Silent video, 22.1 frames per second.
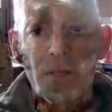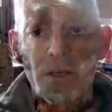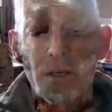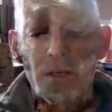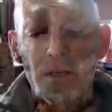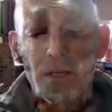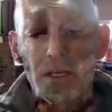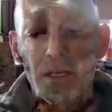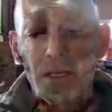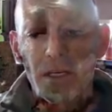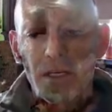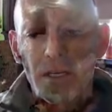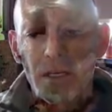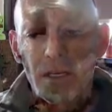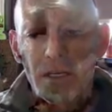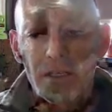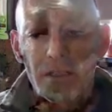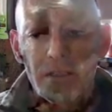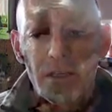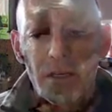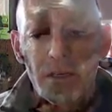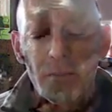uh,
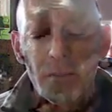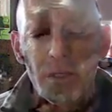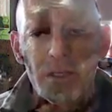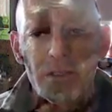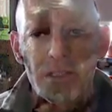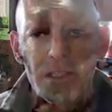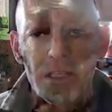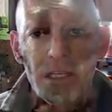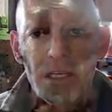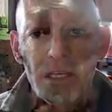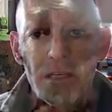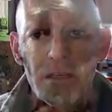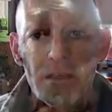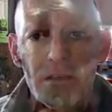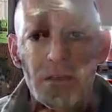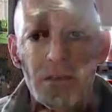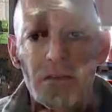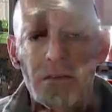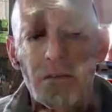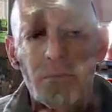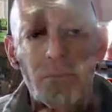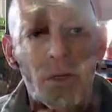I I maintain
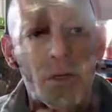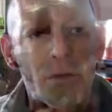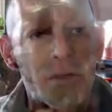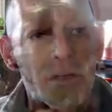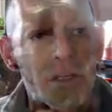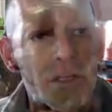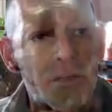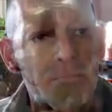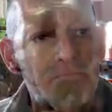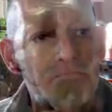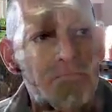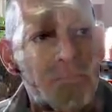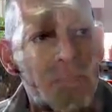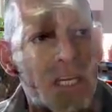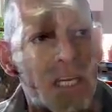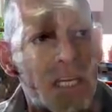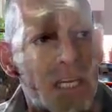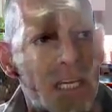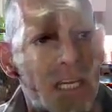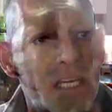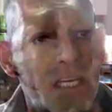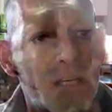about a
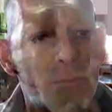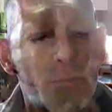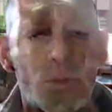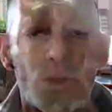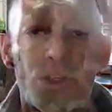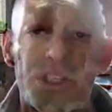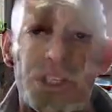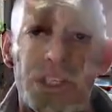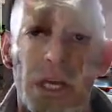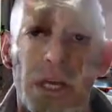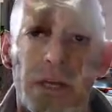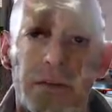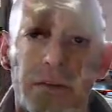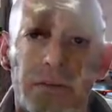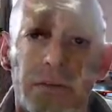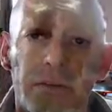eighty percent